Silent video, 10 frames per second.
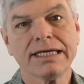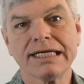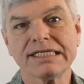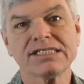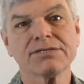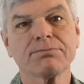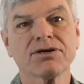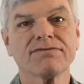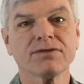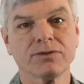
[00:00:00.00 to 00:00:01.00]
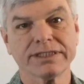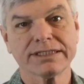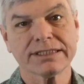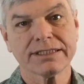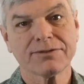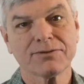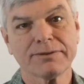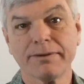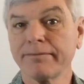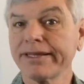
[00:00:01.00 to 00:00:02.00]
It is superfluous.
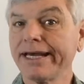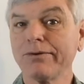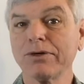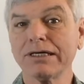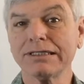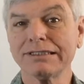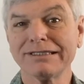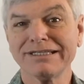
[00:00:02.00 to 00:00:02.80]
Remember that word?